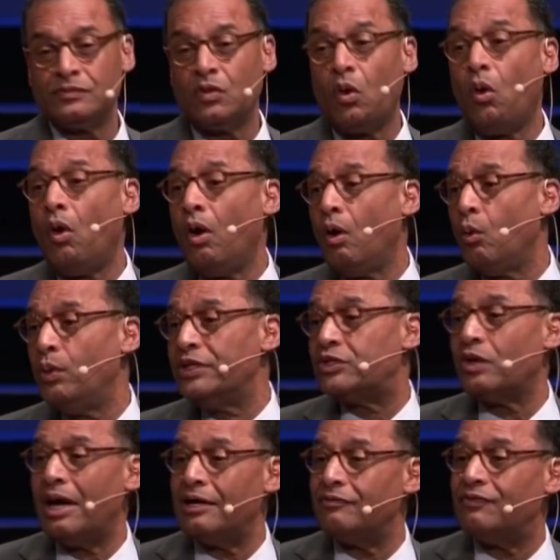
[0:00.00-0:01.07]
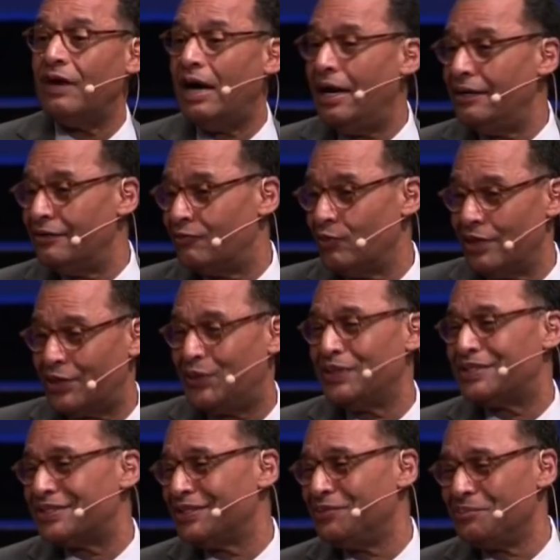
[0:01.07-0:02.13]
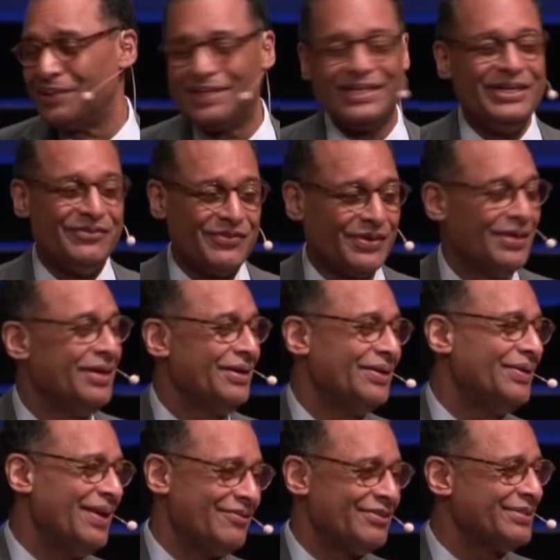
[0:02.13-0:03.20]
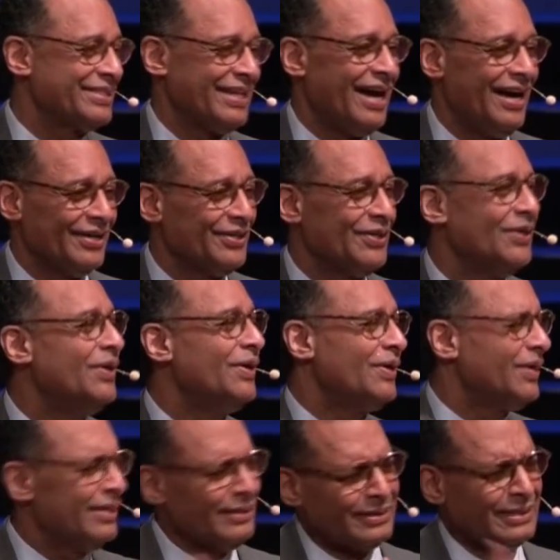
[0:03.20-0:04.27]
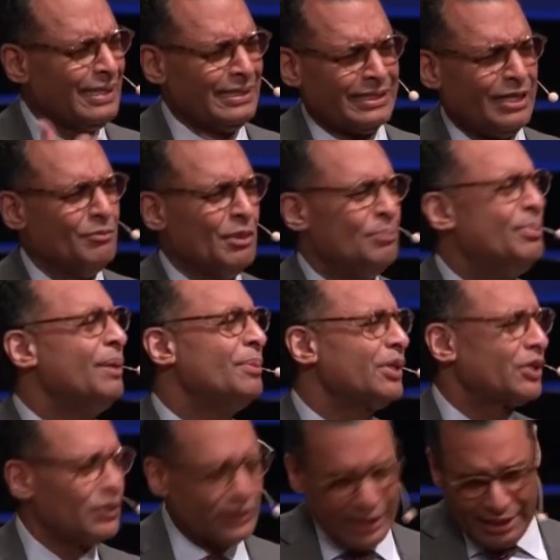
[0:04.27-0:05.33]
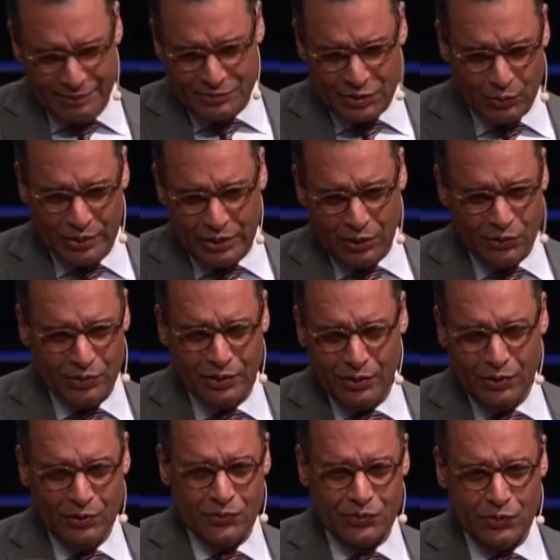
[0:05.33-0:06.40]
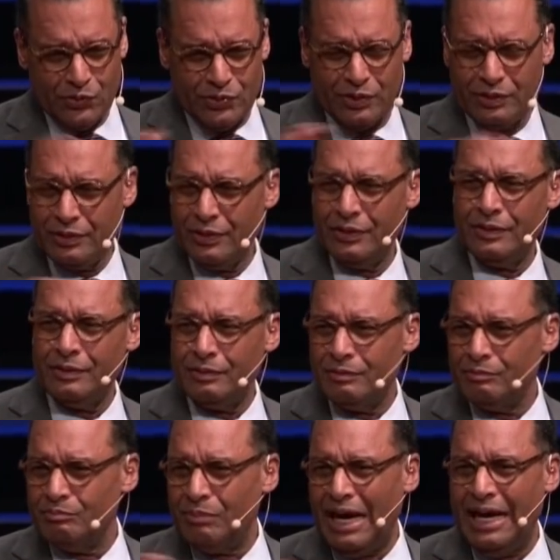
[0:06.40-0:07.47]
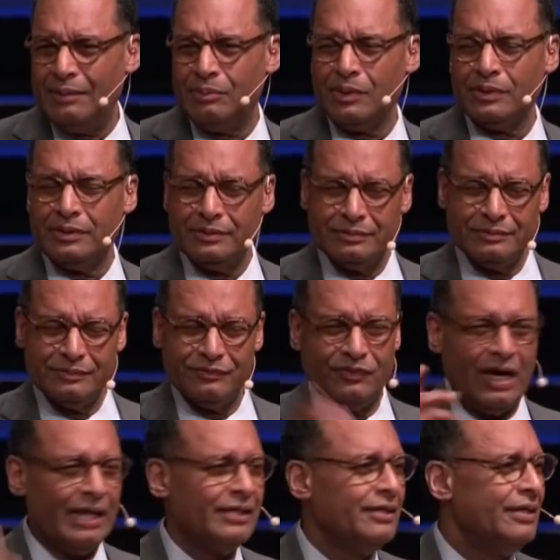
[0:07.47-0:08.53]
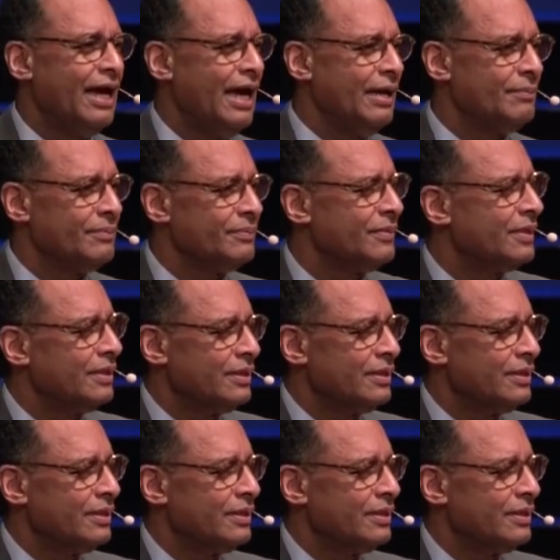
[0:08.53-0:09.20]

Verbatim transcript: Or we try to find, if we're a Christian believer, we have a child, you know, yeah, let's give him a biblical name. So we go through the Bible and find a name,